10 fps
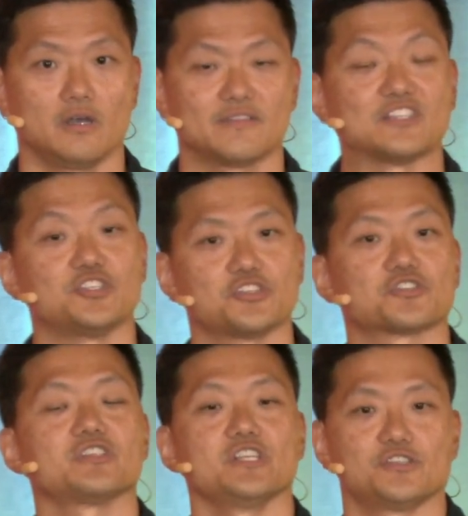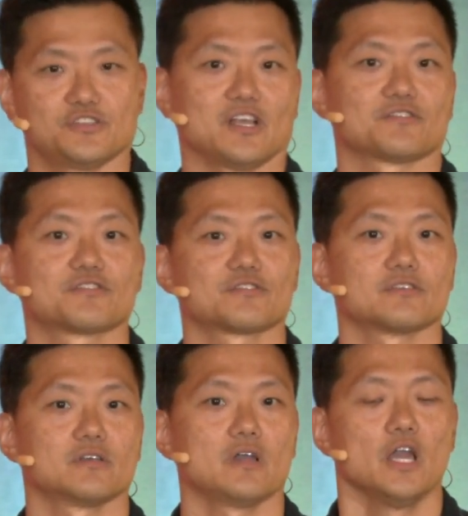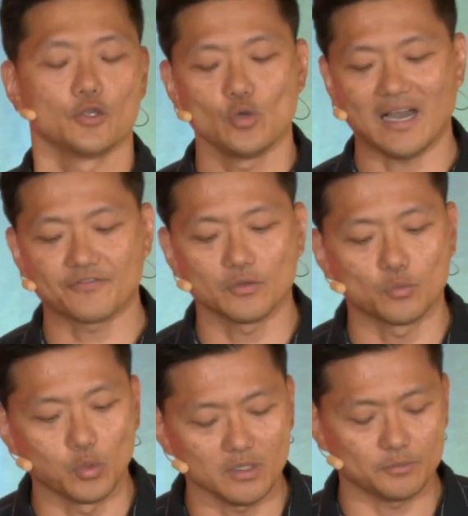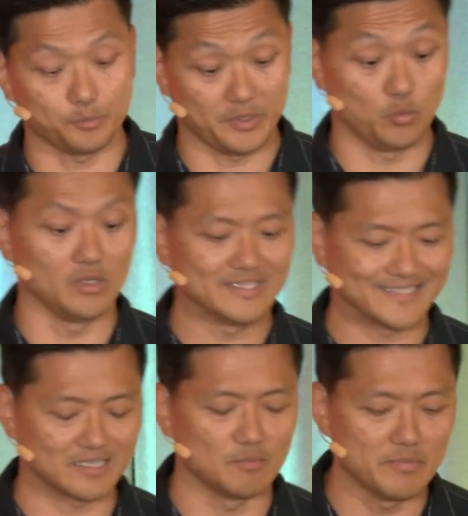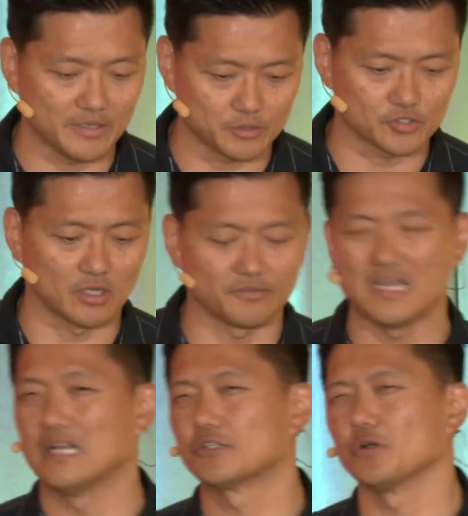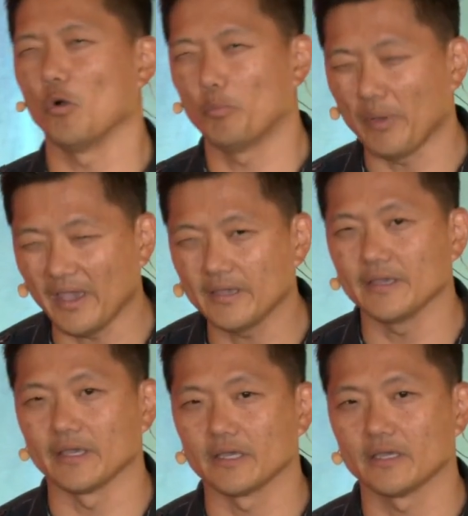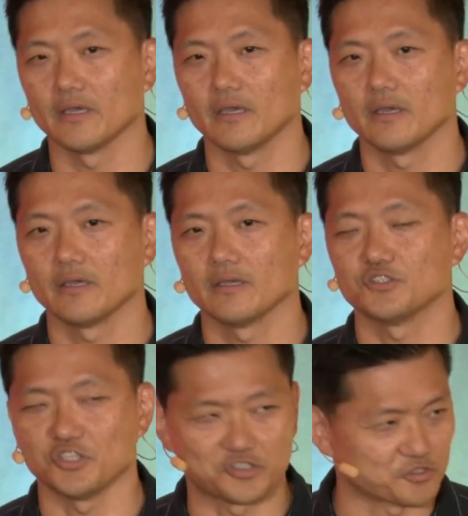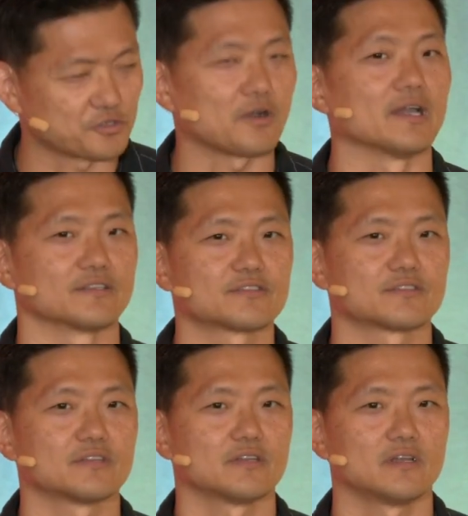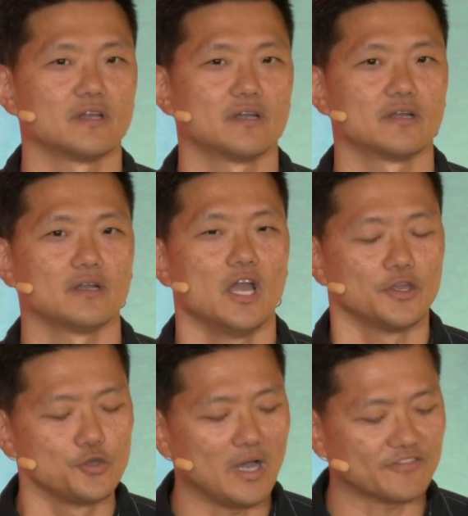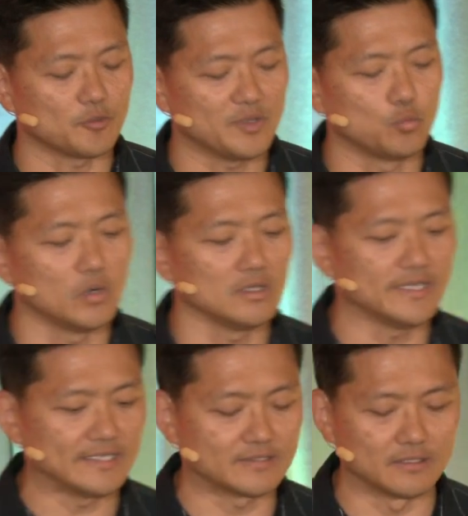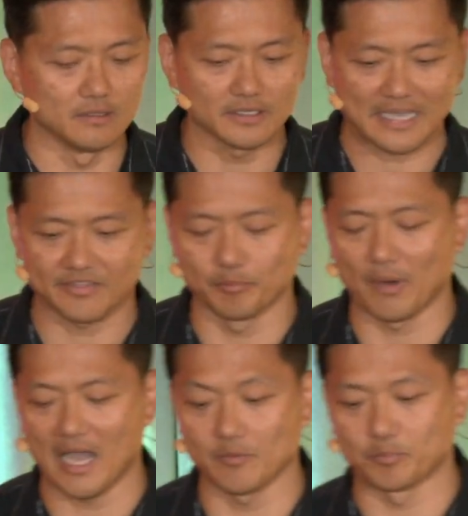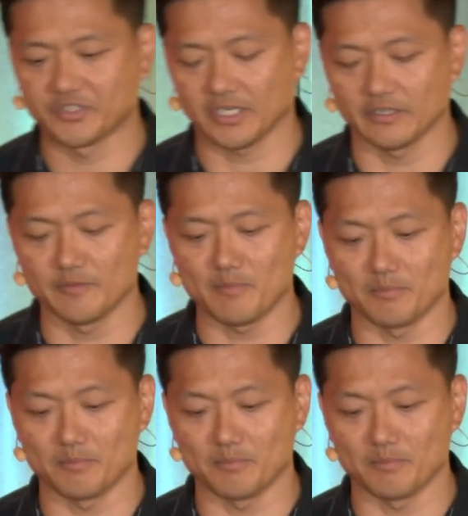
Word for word: that Jesus teaches us. You have to be willing to commit yourself to obeying Jesus Christ. You have to be willing to look at the Bible, particularly